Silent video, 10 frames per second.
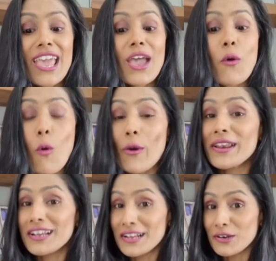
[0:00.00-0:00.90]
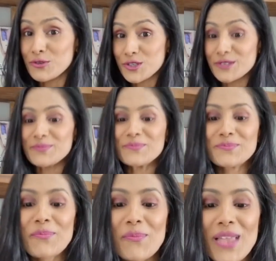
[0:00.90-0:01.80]
or in conclusion,
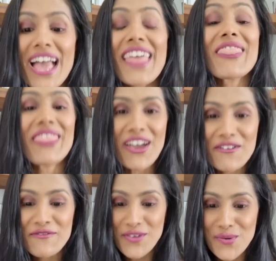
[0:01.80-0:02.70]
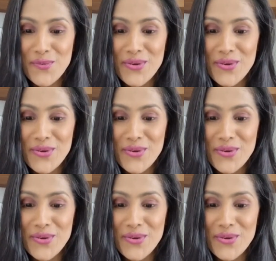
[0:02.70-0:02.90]
the few,